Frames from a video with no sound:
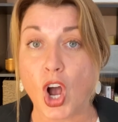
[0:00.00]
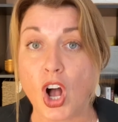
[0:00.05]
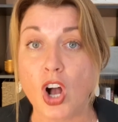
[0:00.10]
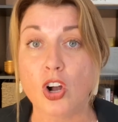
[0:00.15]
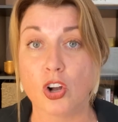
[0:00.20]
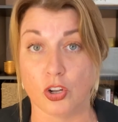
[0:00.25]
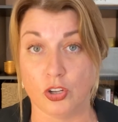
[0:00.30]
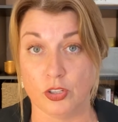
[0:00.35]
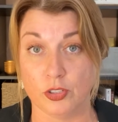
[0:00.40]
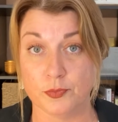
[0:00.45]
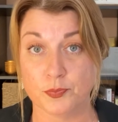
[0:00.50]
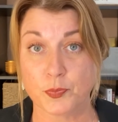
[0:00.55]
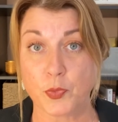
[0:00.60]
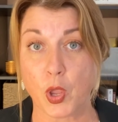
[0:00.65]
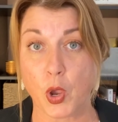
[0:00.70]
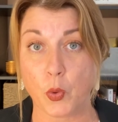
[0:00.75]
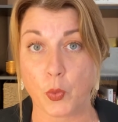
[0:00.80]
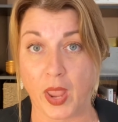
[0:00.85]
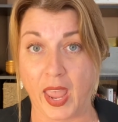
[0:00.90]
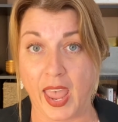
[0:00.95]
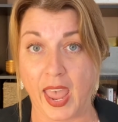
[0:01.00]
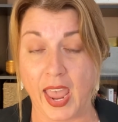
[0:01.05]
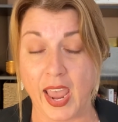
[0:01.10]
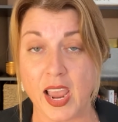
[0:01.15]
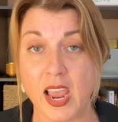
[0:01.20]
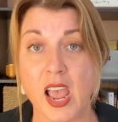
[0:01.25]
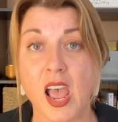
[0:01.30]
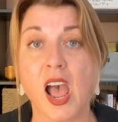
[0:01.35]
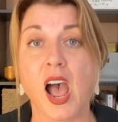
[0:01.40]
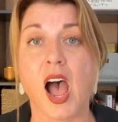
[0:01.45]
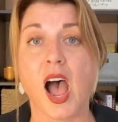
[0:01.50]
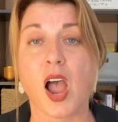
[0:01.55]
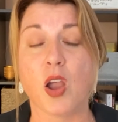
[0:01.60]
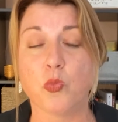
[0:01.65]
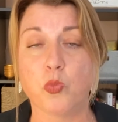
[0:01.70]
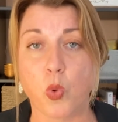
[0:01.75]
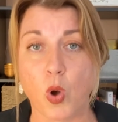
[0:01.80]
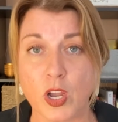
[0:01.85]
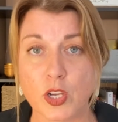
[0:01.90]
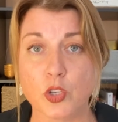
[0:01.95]
uncle, okay? I
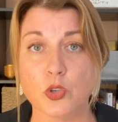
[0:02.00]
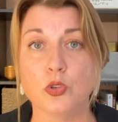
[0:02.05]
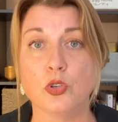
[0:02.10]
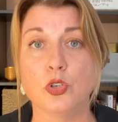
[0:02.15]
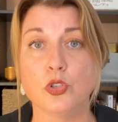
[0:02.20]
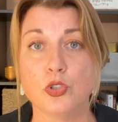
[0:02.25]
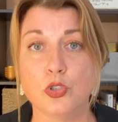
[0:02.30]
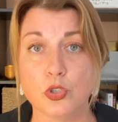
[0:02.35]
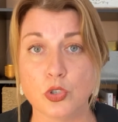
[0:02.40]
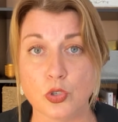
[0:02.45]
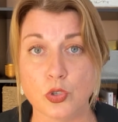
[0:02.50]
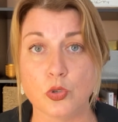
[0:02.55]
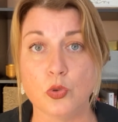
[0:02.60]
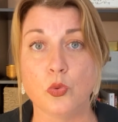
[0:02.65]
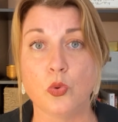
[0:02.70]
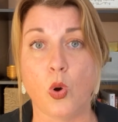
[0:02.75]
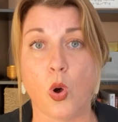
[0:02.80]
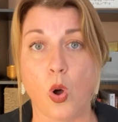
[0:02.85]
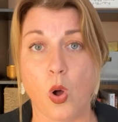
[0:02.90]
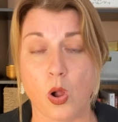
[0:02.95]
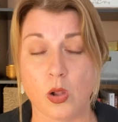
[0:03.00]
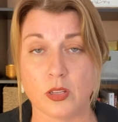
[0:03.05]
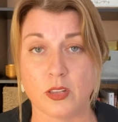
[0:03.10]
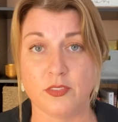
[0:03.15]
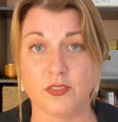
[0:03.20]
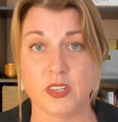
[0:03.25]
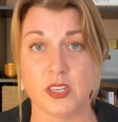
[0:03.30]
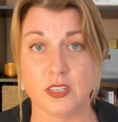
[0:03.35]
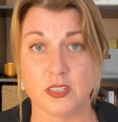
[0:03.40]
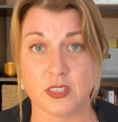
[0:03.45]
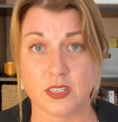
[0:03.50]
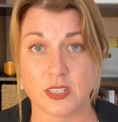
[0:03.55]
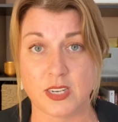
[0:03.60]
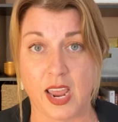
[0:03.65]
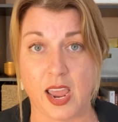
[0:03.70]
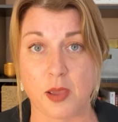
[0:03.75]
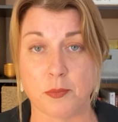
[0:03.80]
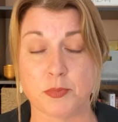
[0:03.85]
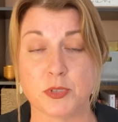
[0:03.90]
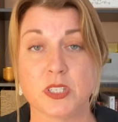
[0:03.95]
want you to do all of these
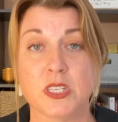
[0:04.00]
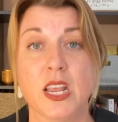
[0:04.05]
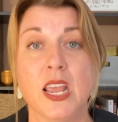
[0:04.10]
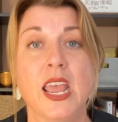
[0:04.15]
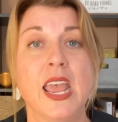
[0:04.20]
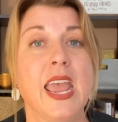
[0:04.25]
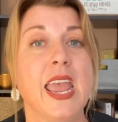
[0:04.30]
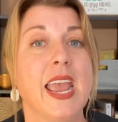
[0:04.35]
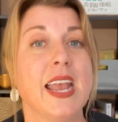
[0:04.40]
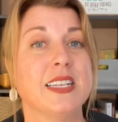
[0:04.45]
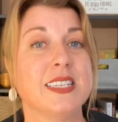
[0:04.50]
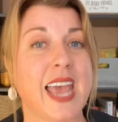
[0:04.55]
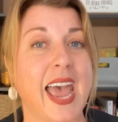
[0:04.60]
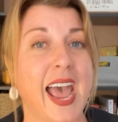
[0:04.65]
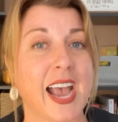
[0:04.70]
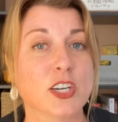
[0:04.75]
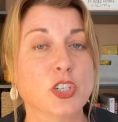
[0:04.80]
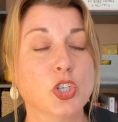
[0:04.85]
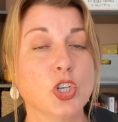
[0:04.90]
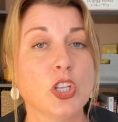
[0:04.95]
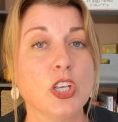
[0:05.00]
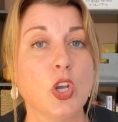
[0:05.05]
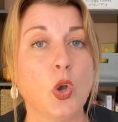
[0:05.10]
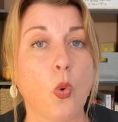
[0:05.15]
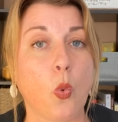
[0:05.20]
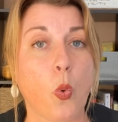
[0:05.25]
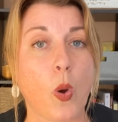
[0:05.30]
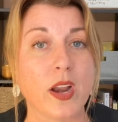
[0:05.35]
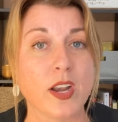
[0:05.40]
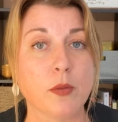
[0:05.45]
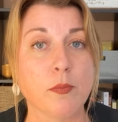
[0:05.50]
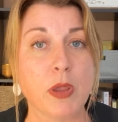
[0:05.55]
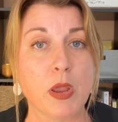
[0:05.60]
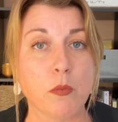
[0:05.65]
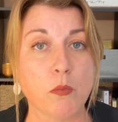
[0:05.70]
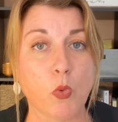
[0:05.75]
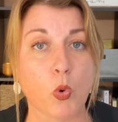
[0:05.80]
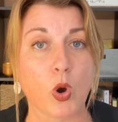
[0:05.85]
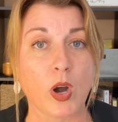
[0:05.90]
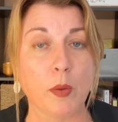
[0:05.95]
steps. It's actually quite a bit
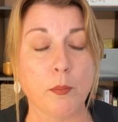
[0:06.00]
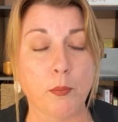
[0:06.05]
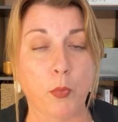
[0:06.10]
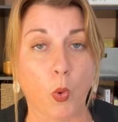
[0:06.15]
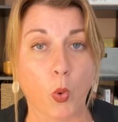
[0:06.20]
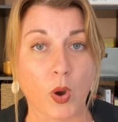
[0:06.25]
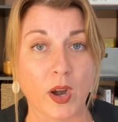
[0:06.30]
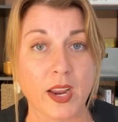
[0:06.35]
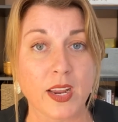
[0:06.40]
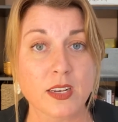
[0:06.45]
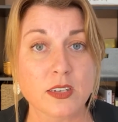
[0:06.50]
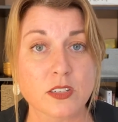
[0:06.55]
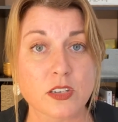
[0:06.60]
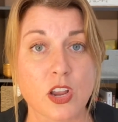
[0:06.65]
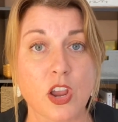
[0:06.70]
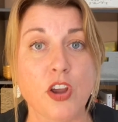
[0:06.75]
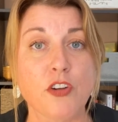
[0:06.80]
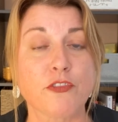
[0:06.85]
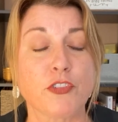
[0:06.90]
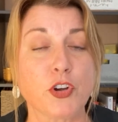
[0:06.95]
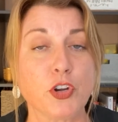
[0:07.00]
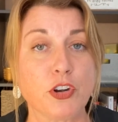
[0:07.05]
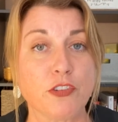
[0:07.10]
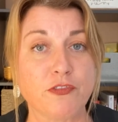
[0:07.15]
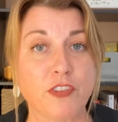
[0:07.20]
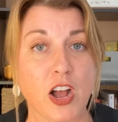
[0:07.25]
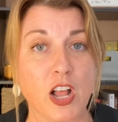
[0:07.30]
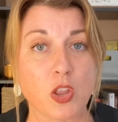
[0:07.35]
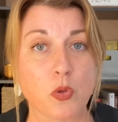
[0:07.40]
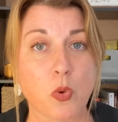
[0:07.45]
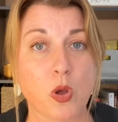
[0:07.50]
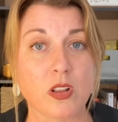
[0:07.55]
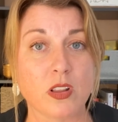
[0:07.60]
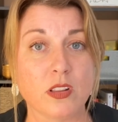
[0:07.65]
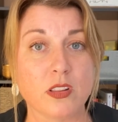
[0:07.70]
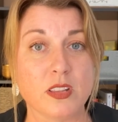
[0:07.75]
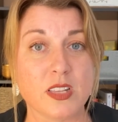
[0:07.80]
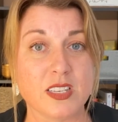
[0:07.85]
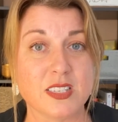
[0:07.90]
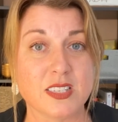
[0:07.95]
more important for you to follow all
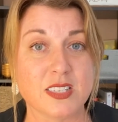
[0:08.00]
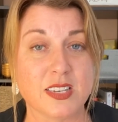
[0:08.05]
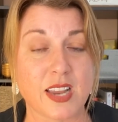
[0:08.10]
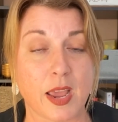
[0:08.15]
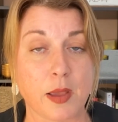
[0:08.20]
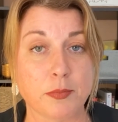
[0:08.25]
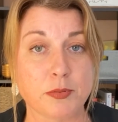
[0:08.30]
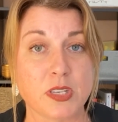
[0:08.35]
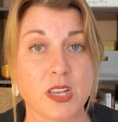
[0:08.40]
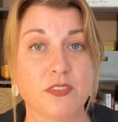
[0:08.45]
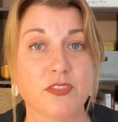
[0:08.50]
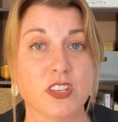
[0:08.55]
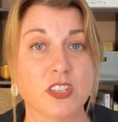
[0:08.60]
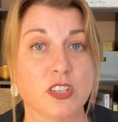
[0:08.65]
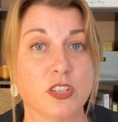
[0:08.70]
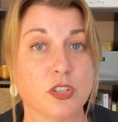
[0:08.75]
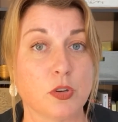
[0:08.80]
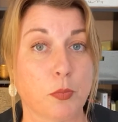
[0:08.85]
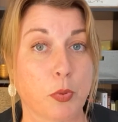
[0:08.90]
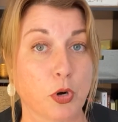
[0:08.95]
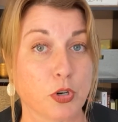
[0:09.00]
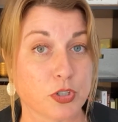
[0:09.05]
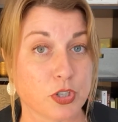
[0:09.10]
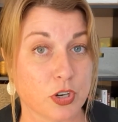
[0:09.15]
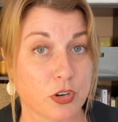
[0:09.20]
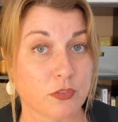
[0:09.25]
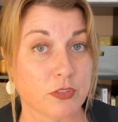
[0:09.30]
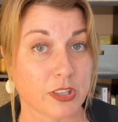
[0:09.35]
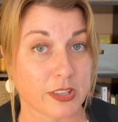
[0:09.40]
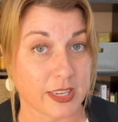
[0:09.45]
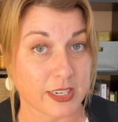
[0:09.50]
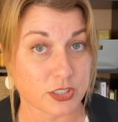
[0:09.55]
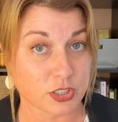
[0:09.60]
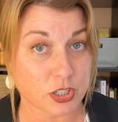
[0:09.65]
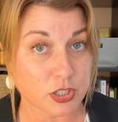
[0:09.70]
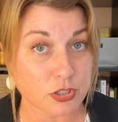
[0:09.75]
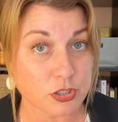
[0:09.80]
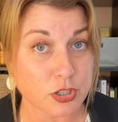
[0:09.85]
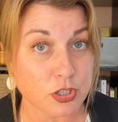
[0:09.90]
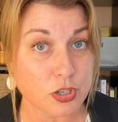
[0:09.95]
of these steps if this is a personal
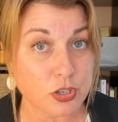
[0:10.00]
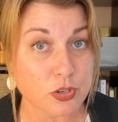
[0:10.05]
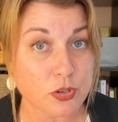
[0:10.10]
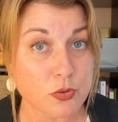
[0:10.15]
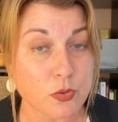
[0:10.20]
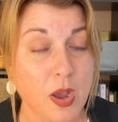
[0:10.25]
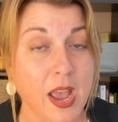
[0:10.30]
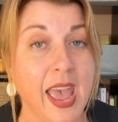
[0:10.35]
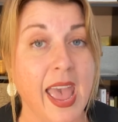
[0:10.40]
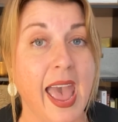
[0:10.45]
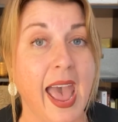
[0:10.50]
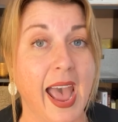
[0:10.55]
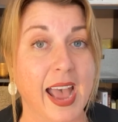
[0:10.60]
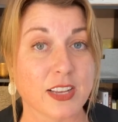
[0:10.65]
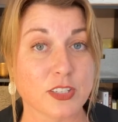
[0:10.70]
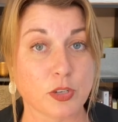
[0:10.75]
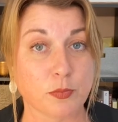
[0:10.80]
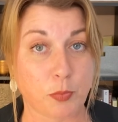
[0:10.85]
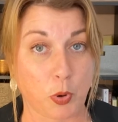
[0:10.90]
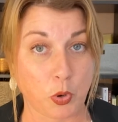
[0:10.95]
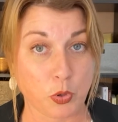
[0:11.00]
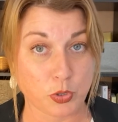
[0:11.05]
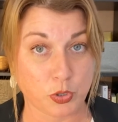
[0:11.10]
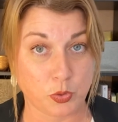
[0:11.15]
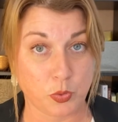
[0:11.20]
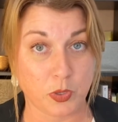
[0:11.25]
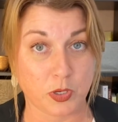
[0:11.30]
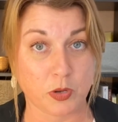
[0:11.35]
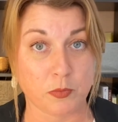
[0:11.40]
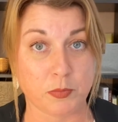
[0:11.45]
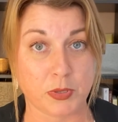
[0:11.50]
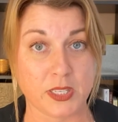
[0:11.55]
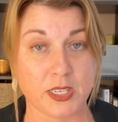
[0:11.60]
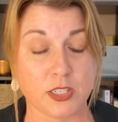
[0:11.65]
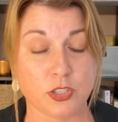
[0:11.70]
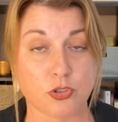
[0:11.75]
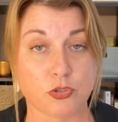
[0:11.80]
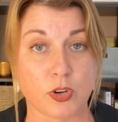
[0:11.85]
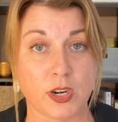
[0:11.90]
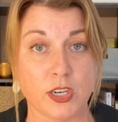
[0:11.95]
relation to you as opposed to a complete
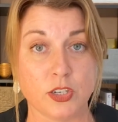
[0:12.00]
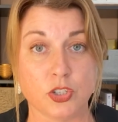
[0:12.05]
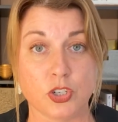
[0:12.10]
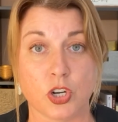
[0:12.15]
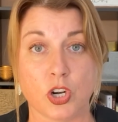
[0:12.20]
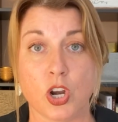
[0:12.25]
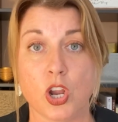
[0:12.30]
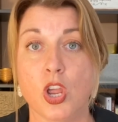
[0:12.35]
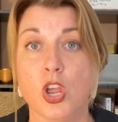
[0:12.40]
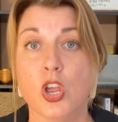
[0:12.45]
stranger.